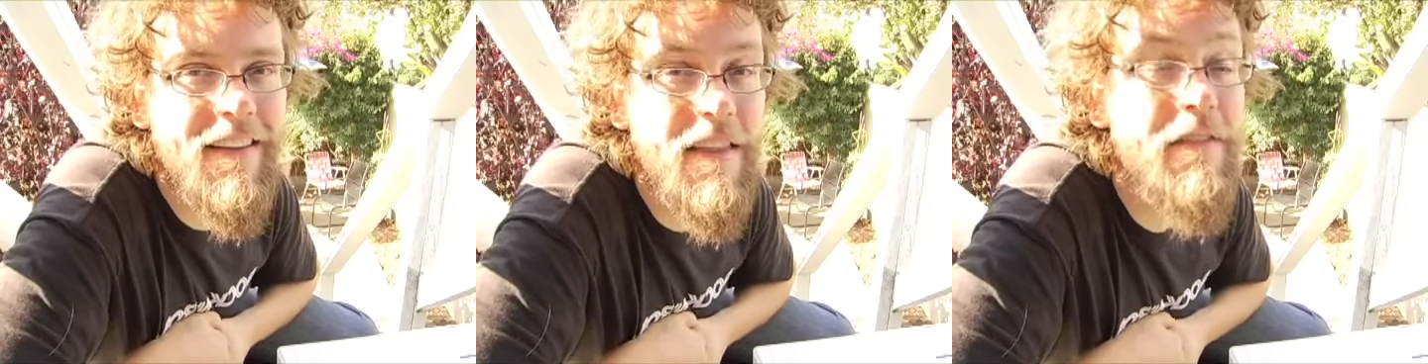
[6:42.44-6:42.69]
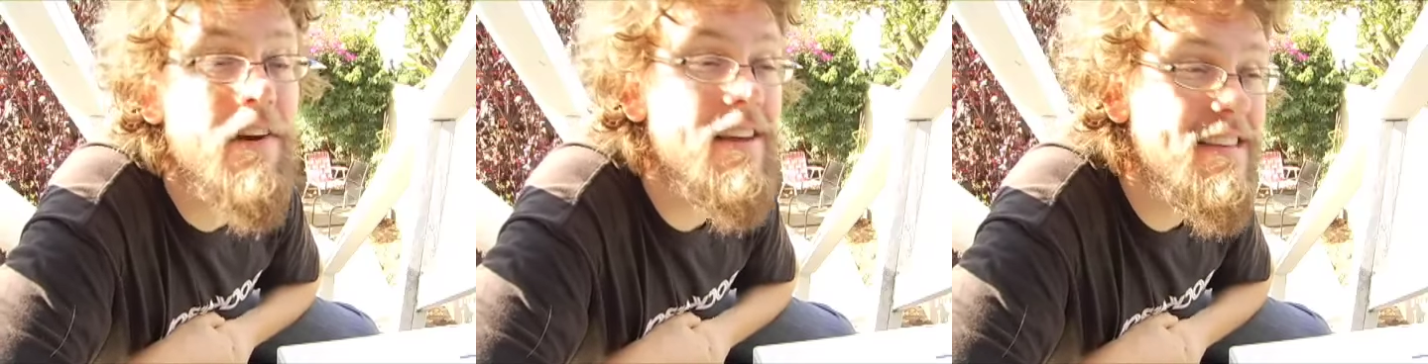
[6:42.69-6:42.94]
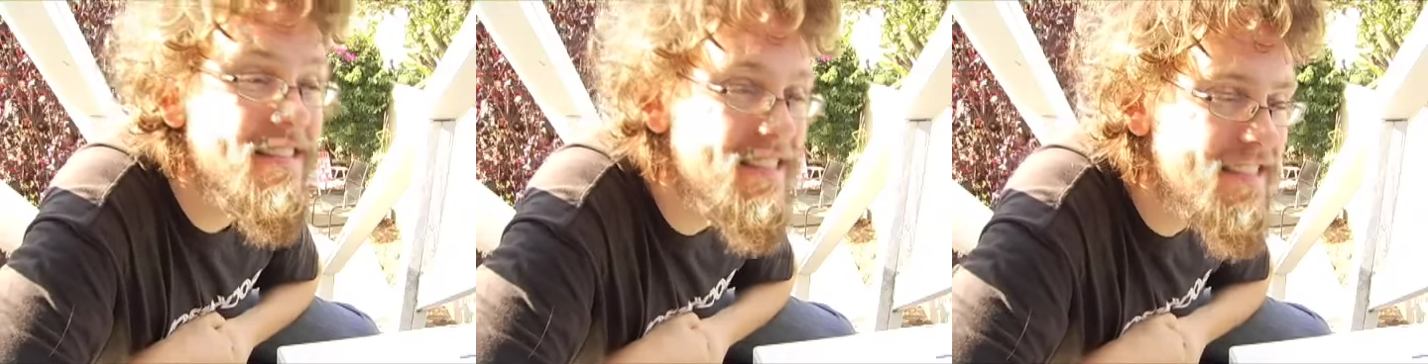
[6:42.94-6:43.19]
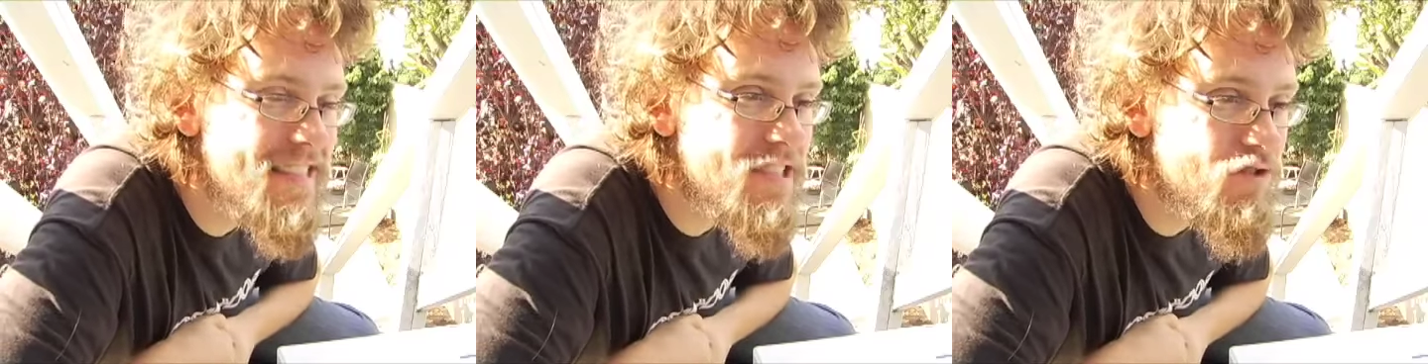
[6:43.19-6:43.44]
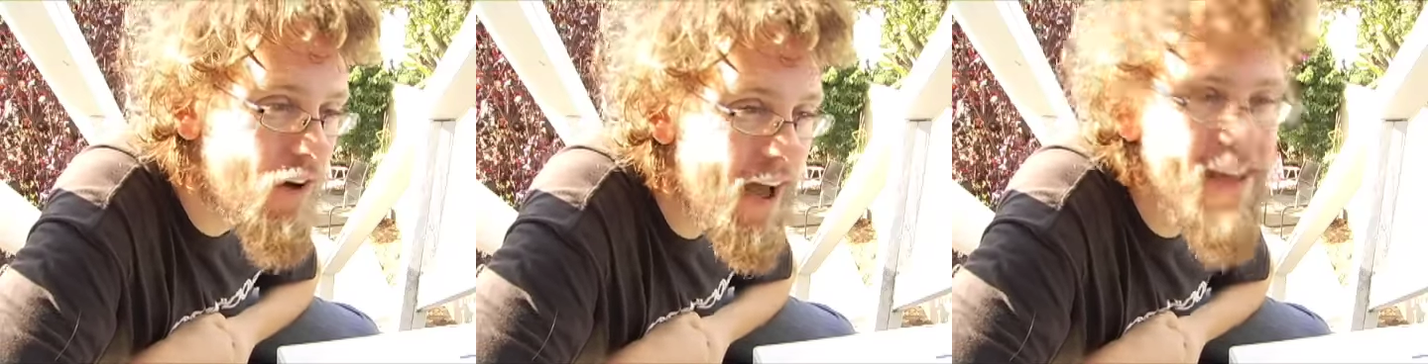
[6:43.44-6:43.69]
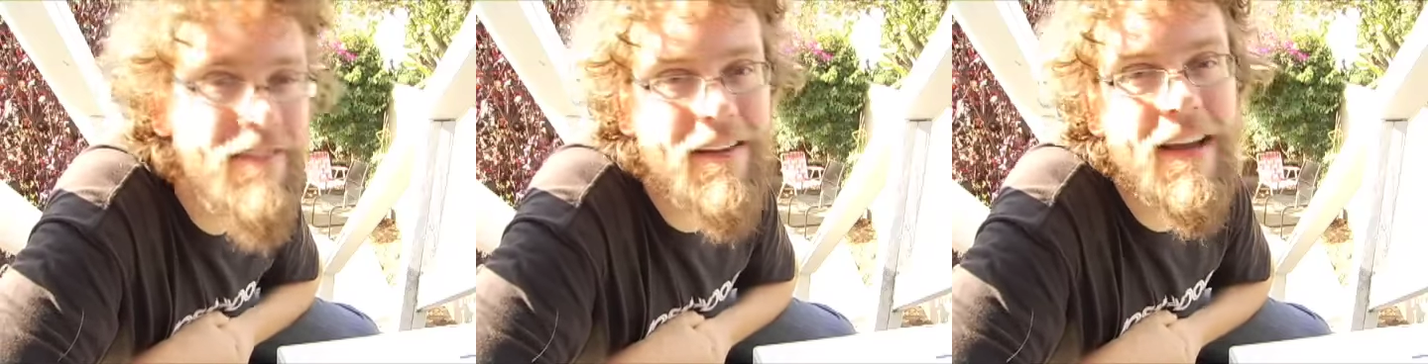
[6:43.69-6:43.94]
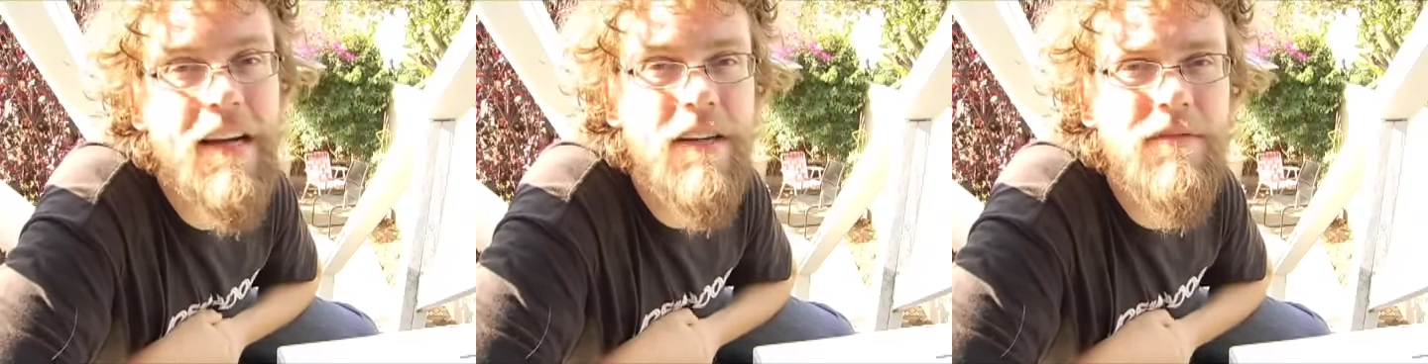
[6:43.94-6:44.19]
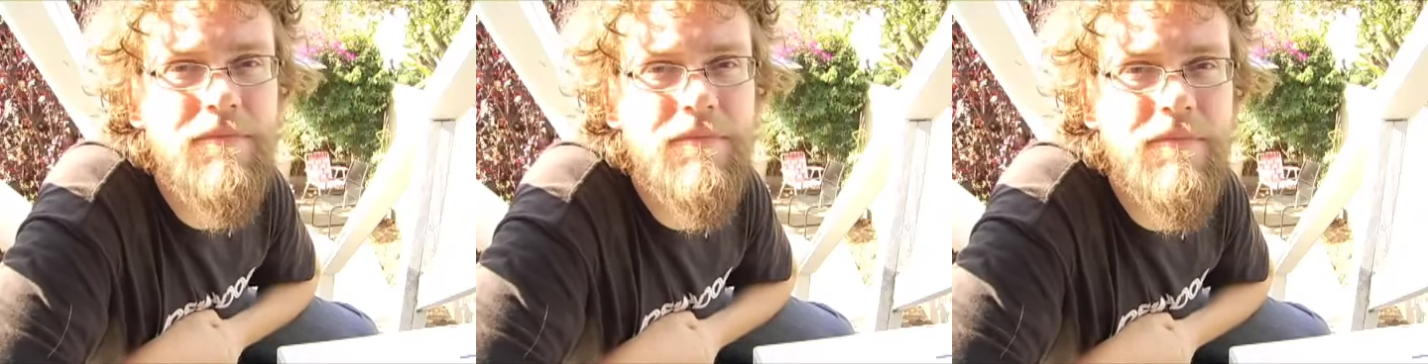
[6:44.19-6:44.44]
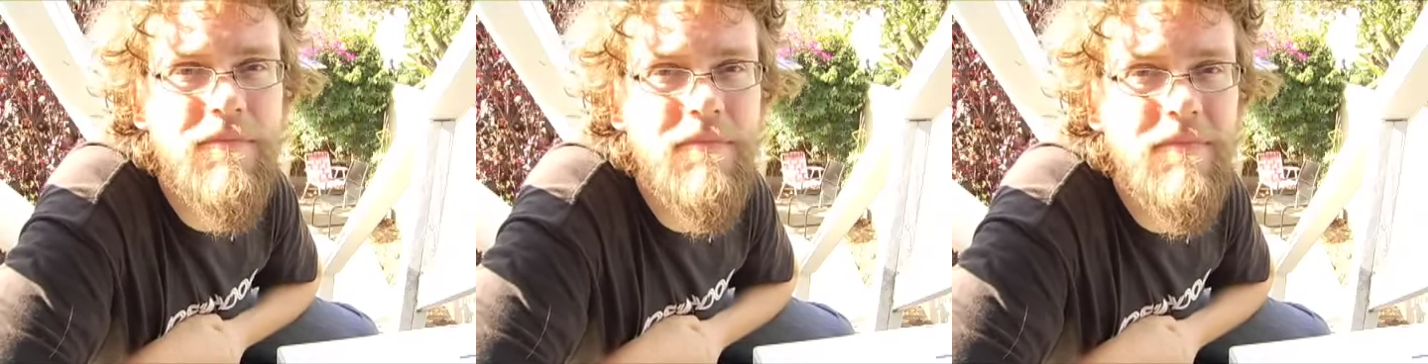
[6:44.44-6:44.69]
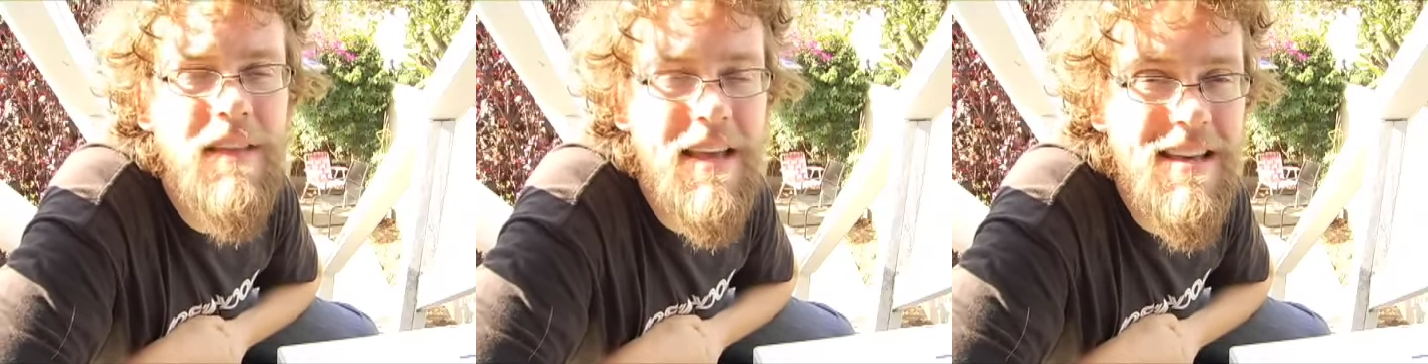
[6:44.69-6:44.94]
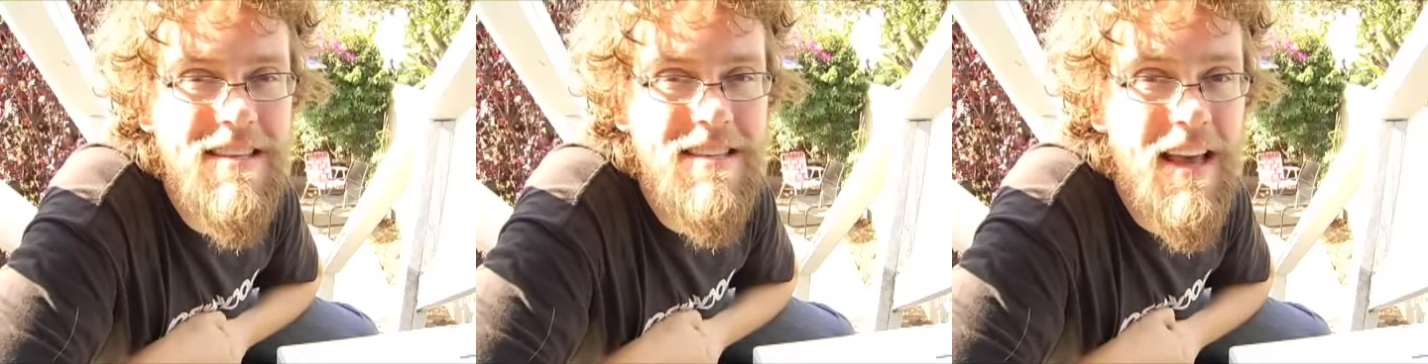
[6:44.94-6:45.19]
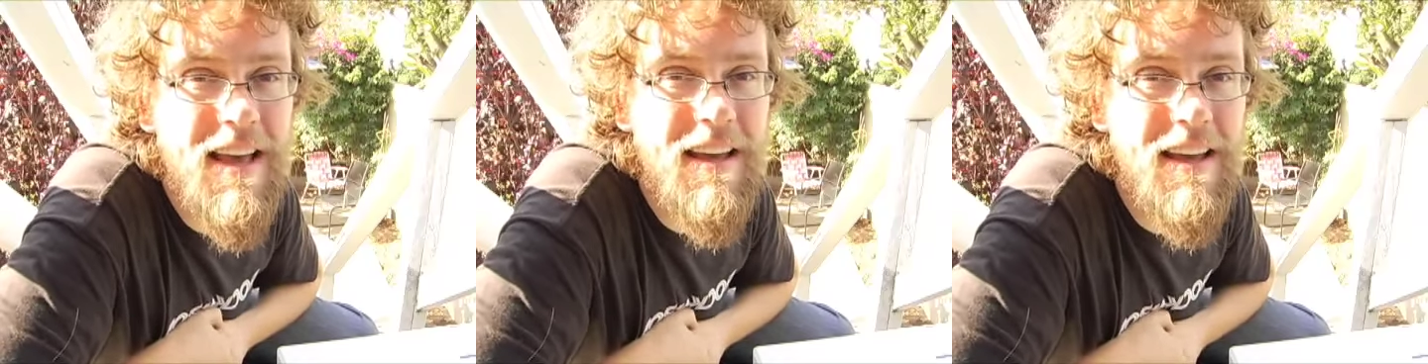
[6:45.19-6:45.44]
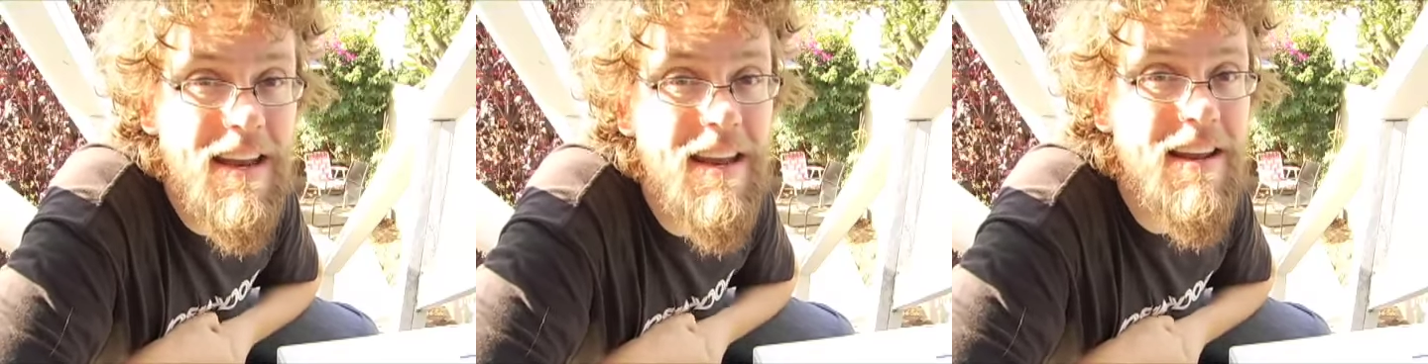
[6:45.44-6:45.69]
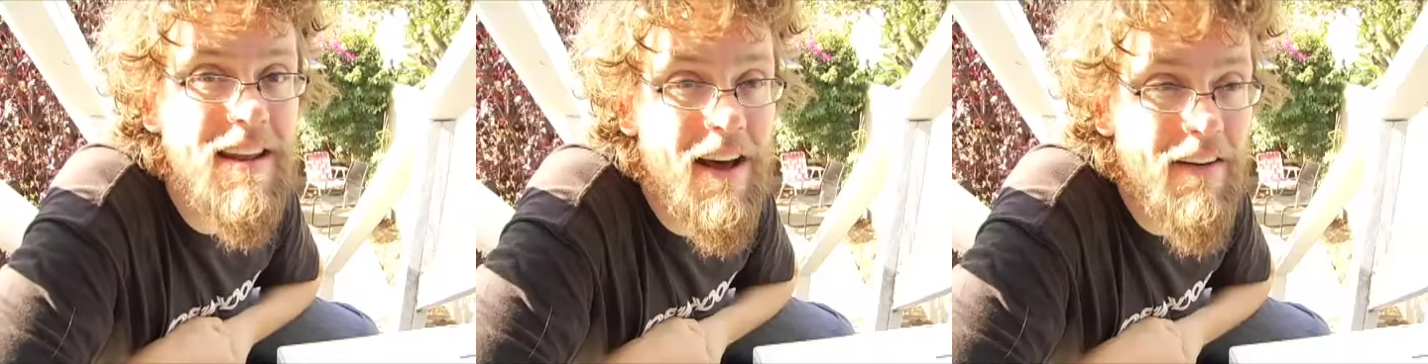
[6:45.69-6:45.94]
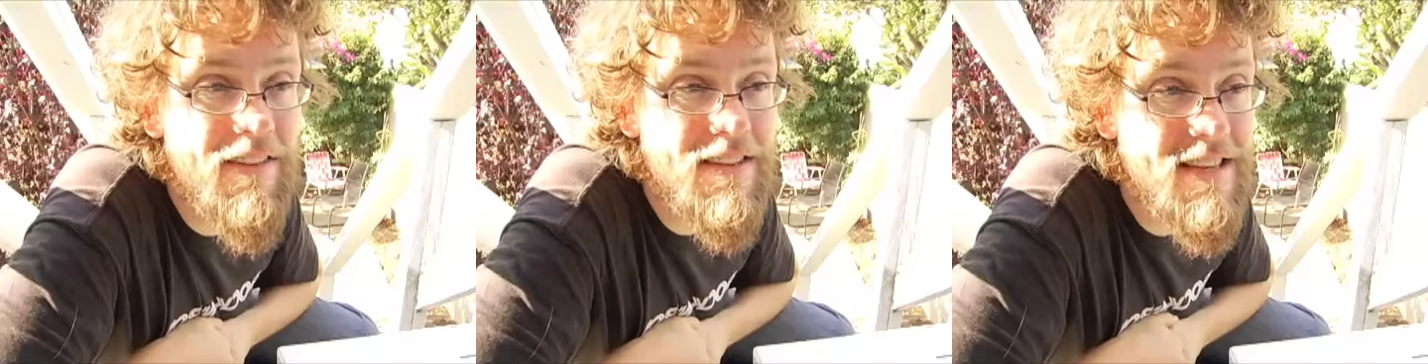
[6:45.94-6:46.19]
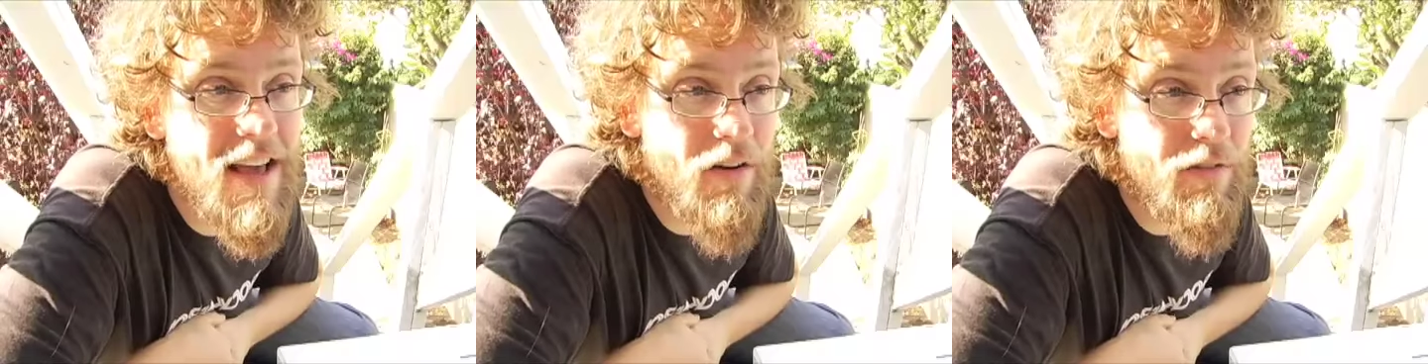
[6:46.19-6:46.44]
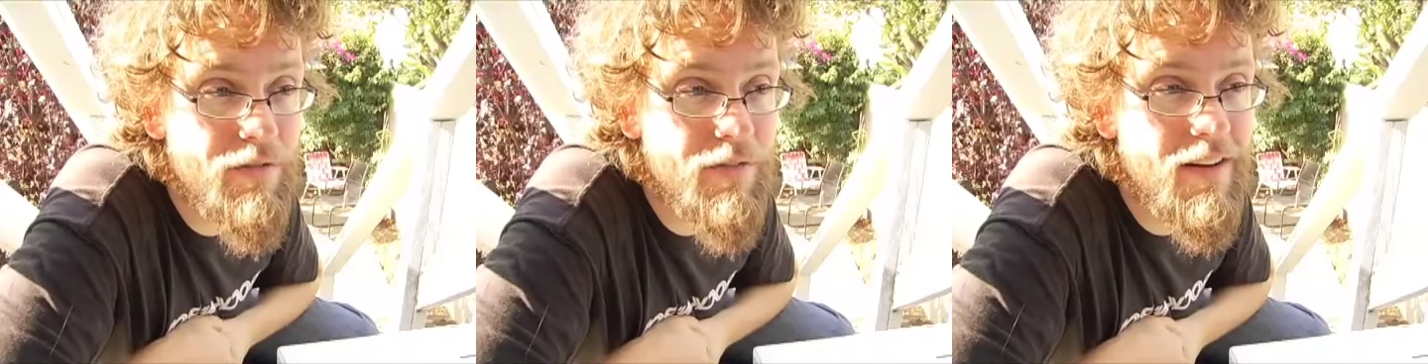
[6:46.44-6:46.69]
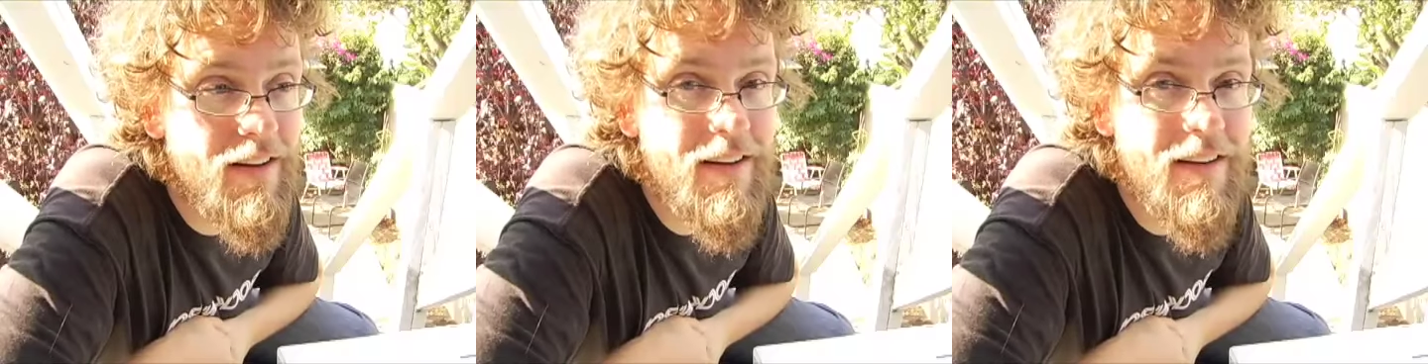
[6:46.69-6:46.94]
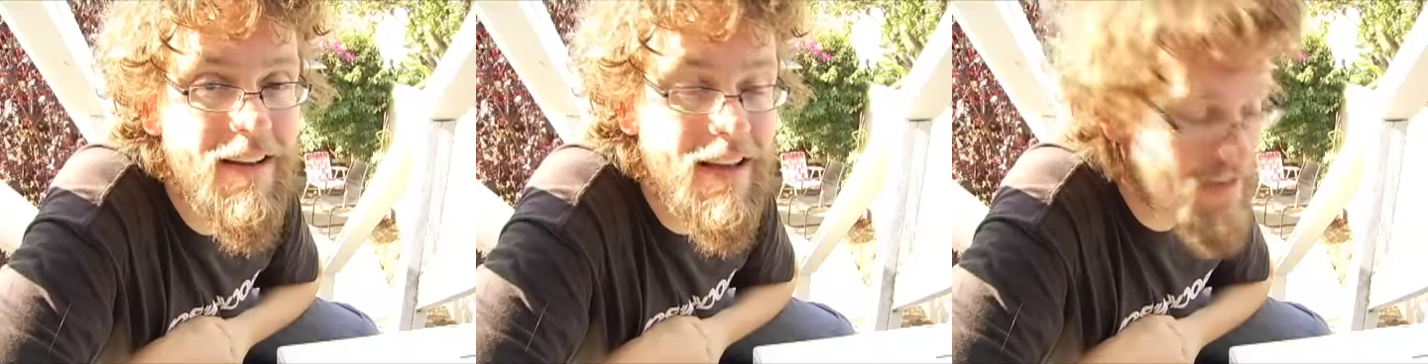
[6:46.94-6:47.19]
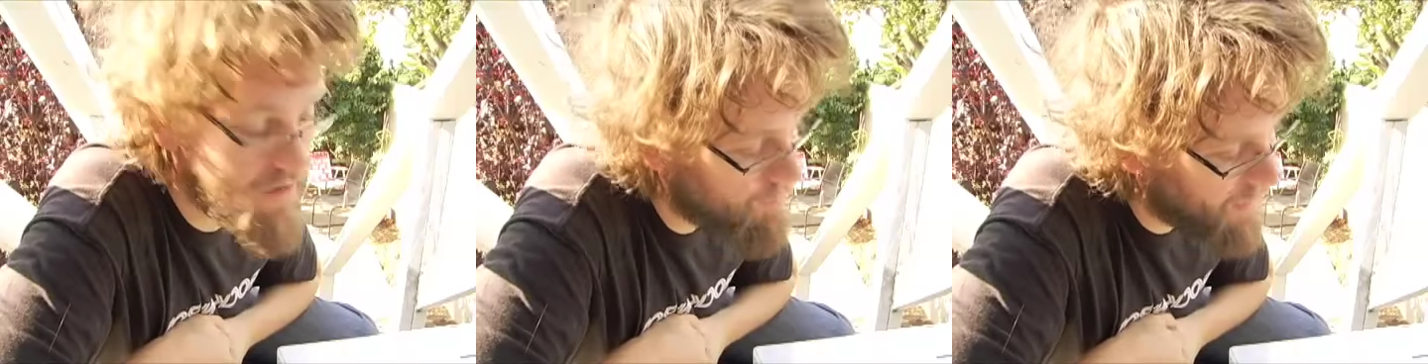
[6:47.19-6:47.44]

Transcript: the very striving, is in and of itself his